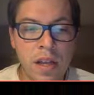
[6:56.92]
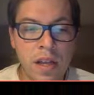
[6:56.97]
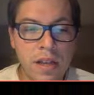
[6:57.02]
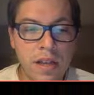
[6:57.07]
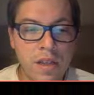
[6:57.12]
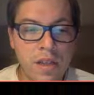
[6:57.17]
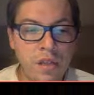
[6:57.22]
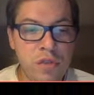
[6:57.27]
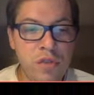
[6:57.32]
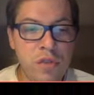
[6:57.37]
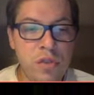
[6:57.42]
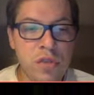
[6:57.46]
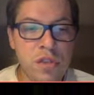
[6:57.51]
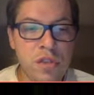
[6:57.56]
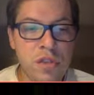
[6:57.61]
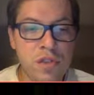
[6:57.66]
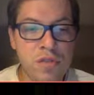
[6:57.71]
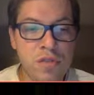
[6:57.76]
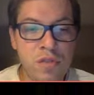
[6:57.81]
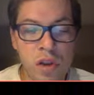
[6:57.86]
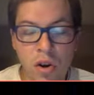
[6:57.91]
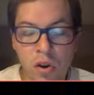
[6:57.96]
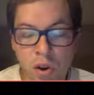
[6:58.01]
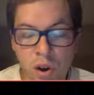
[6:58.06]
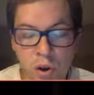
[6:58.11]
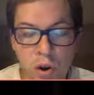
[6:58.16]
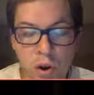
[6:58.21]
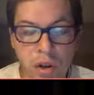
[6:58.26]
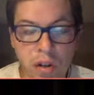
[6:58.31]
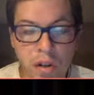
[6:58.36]
students are
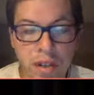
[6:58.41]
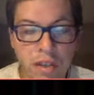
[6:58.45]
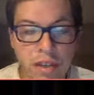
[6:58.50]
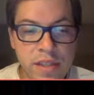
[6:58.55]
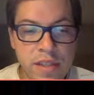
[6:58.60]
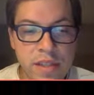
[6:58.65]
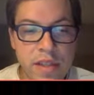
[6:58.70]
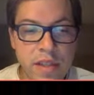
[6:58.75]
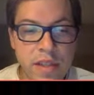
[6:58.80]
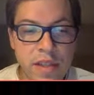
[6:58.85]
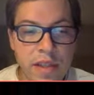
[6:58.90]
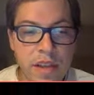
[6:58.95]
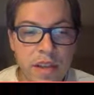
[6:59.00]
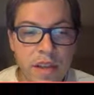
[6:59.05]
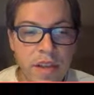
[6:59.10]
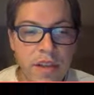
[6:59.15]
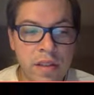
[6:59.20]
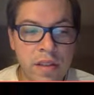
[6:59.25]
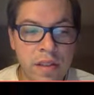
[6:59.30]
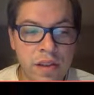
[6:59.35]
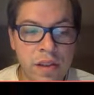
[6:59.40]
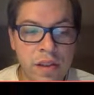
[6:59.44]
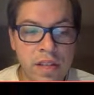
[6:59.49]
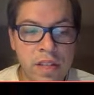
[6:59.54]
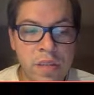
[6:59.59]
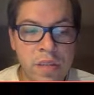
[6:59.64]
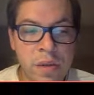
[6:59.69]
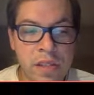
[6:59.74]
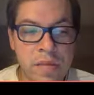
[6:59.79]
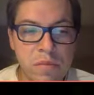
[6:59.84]
noting this, then there
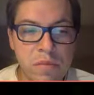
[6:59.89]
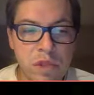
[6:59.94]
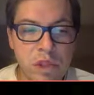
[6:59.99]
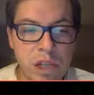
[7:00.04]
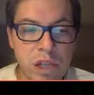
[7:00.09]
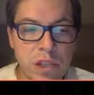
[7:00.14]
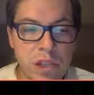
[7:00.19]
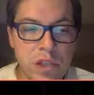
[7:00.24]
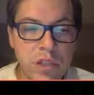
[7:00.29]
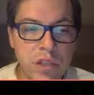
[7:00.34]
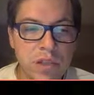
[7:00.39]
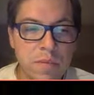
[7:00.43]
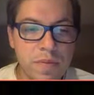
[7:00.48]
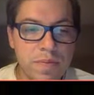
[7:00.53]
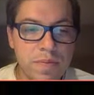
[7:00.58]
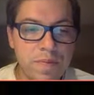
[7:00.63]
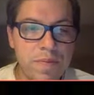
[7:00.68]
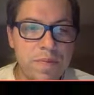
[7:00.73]
needs to be some changes.